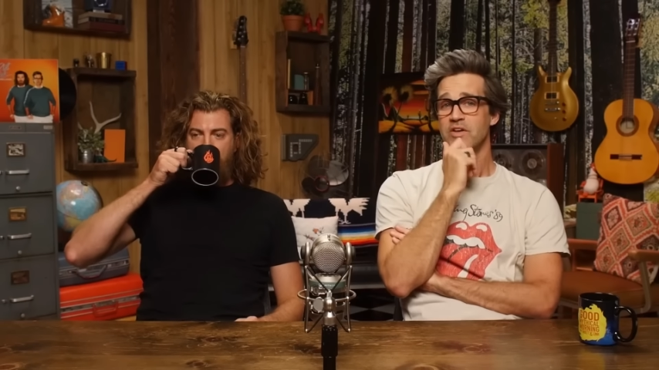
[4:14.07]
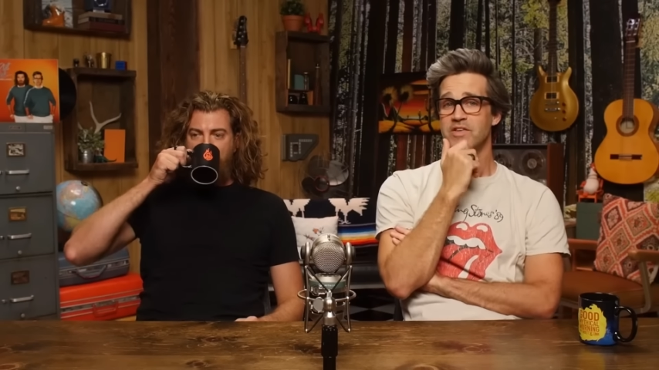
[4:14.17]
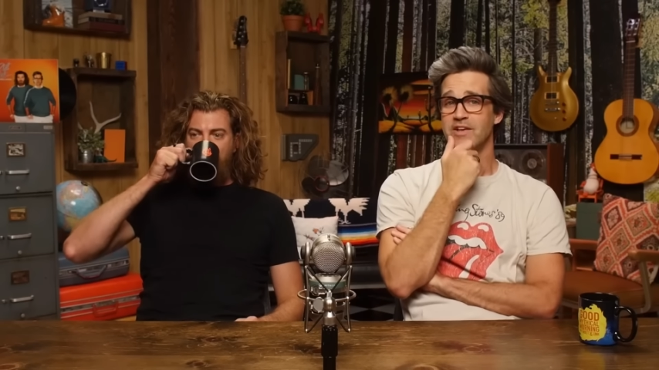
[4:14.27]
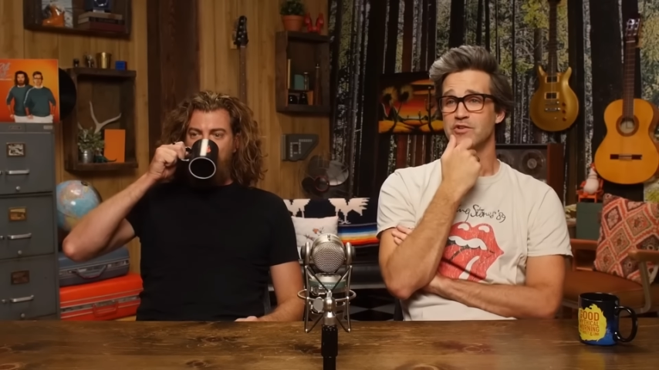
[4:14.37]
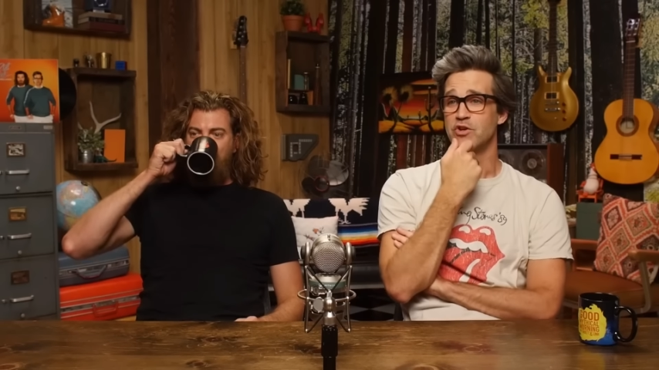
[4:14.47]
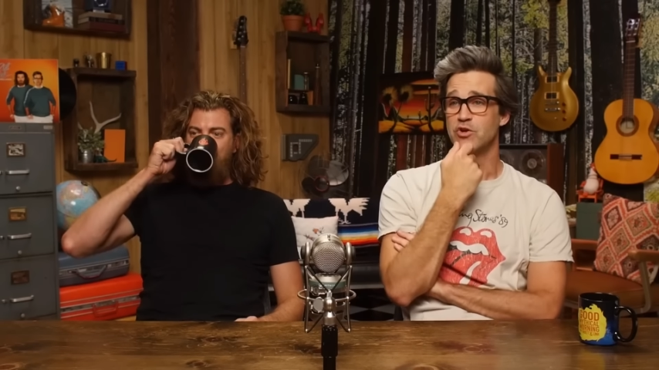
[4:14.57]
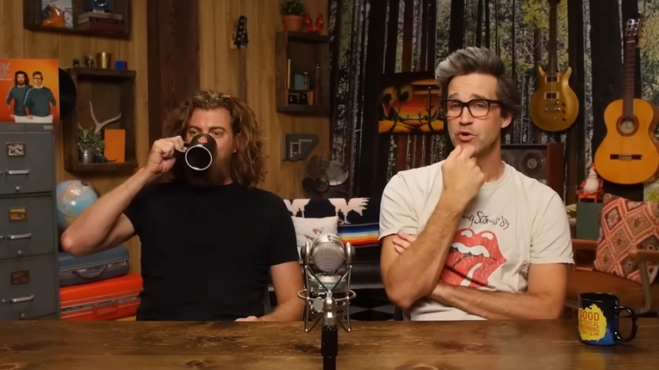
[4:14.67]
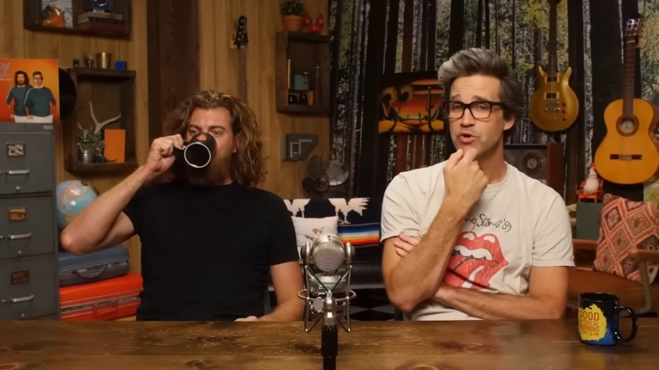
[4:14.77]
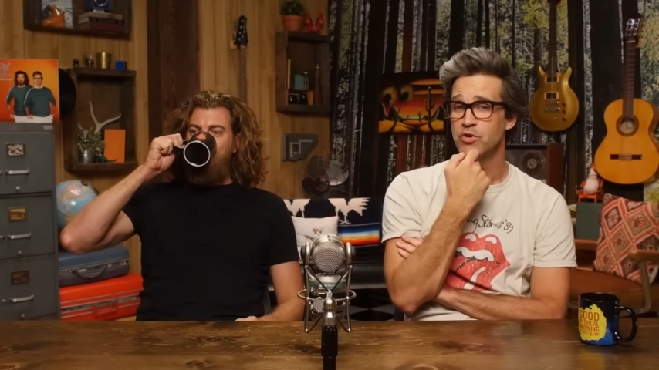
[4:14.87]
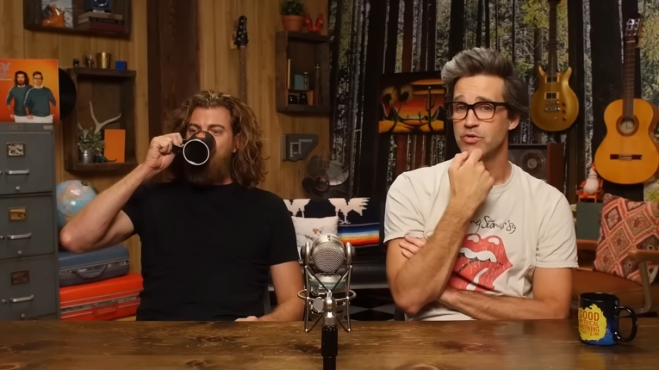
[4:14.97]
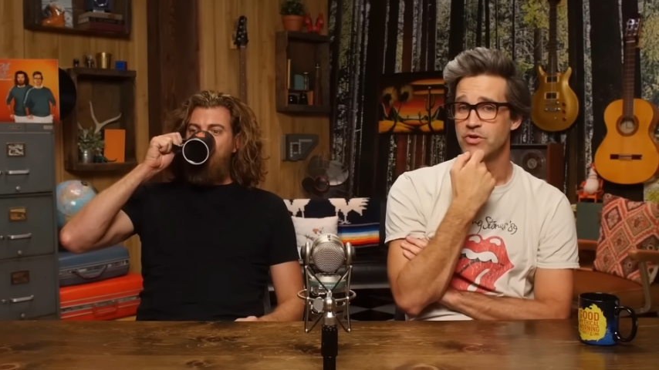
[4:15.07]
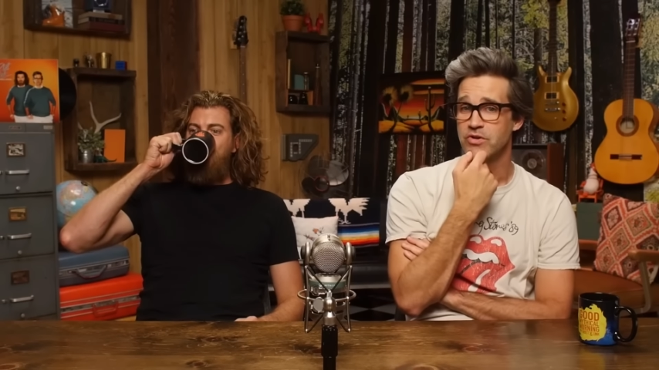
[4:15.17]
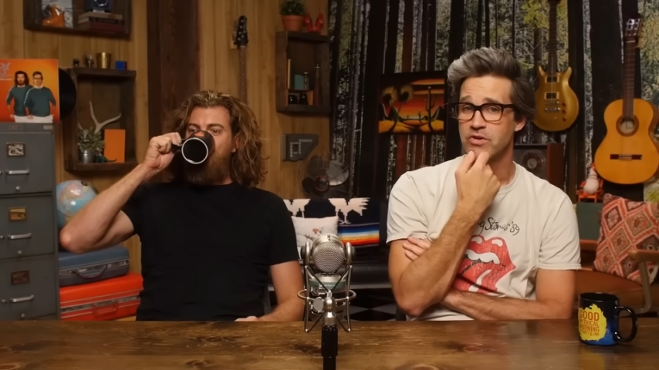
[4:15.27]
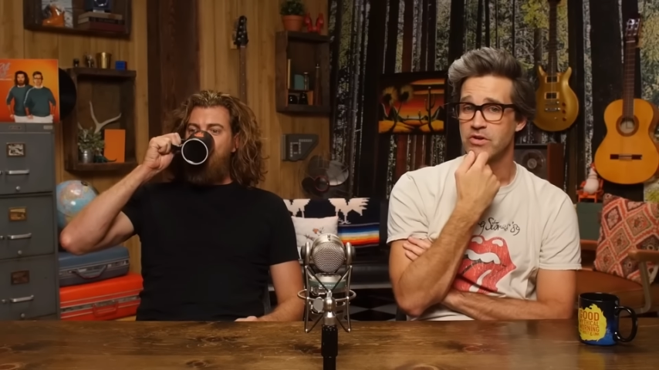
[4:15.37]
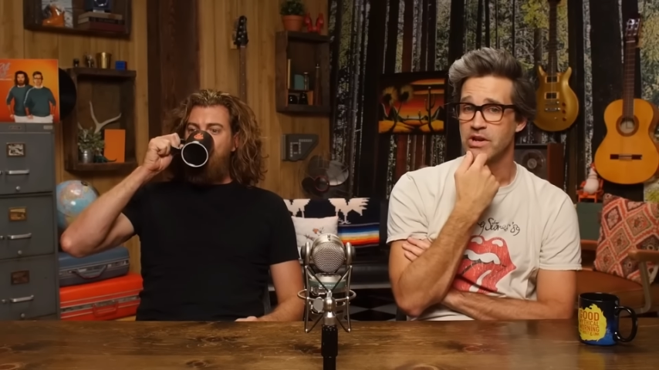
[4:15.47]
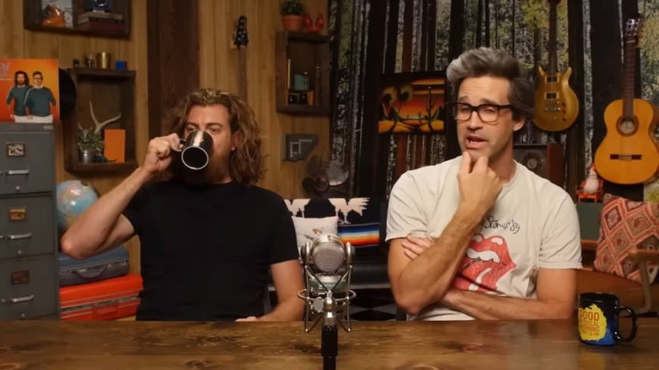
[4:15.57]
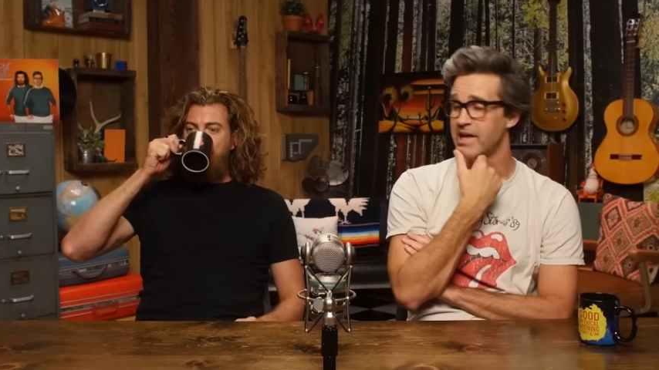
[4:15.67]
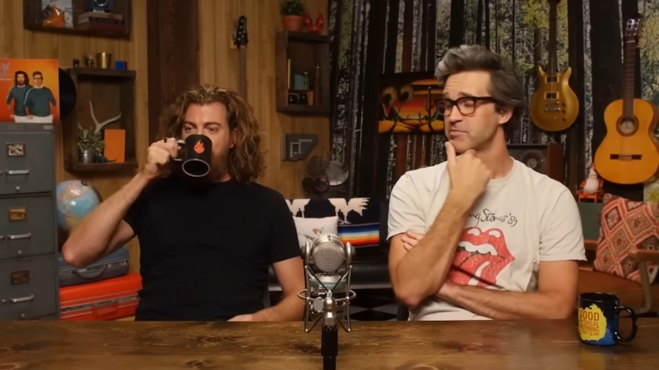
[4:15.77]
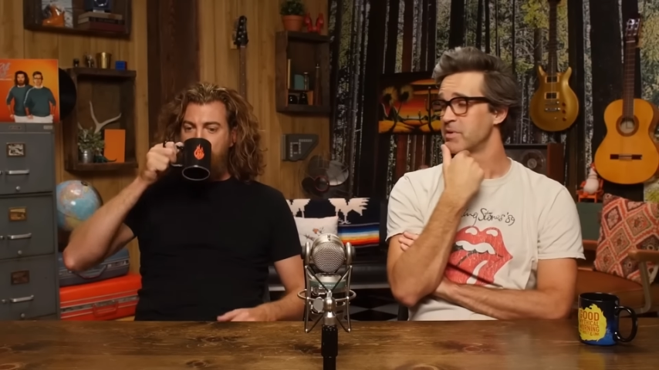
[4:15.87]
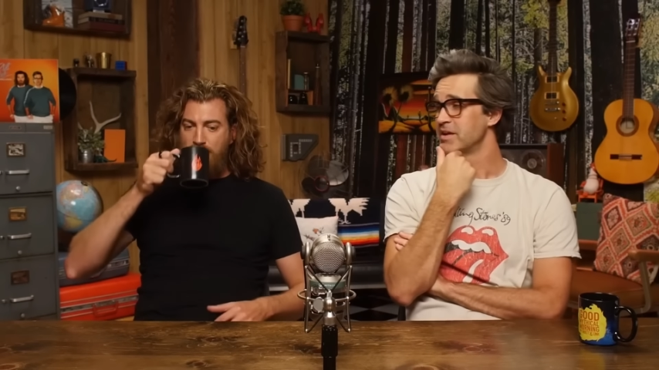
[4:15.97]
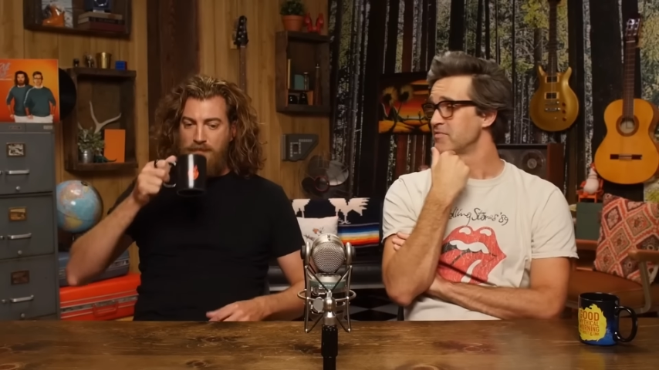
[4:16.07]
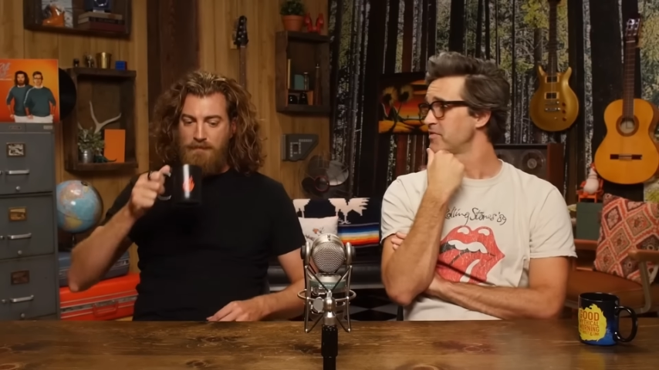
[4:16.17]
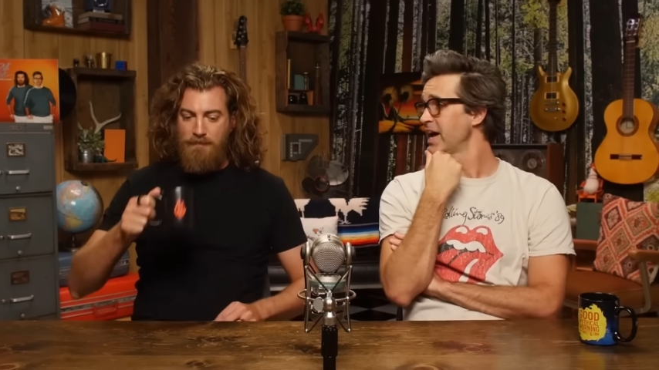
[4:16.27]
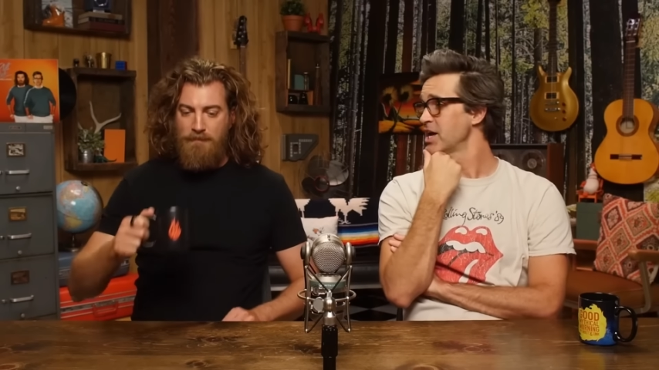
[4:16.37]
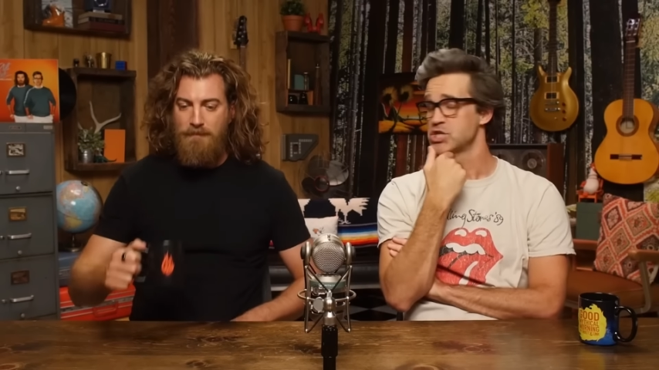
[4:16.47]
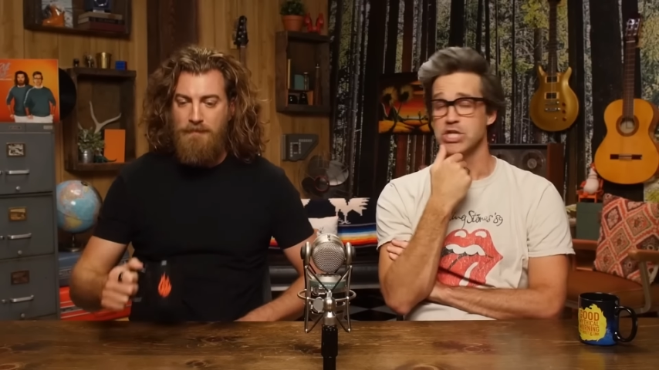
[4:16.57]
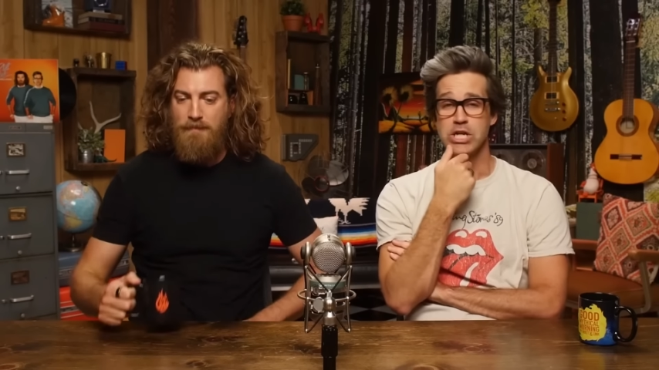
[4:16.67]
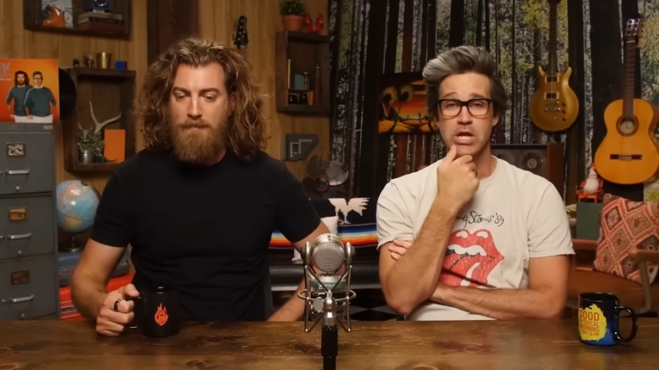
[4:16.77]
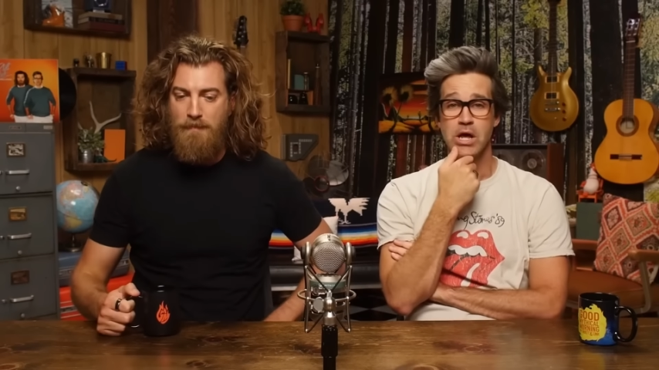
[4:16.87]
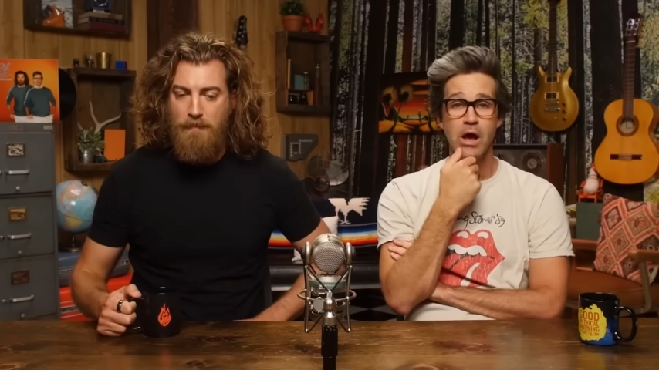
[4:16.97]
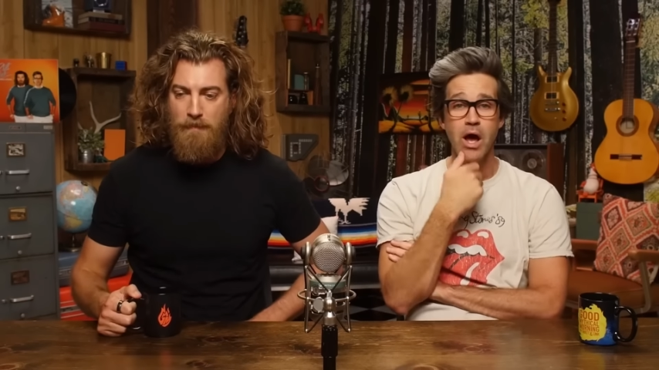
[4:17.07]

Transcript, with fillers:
Speaker 1: of us has Googled lesbian fashion?